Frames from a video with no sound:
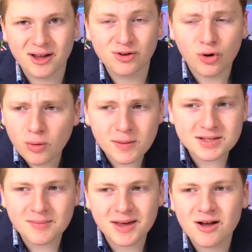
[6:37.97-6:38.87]
It could be
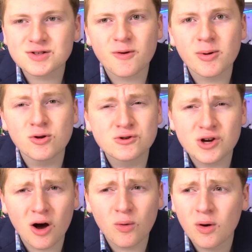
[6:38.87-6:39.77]
something else from a new
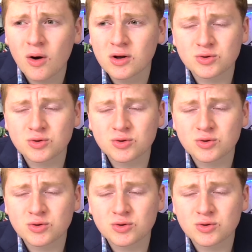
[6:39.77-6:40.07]
show,